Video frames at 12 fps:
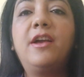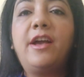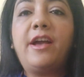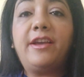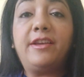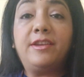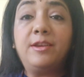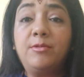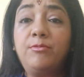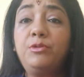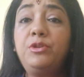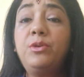Hi,
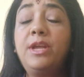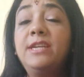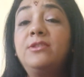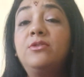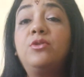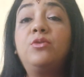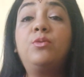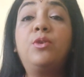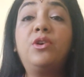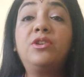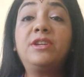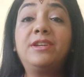would you like to know
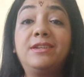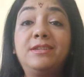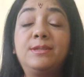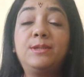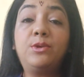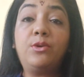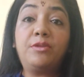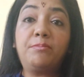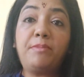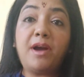what is your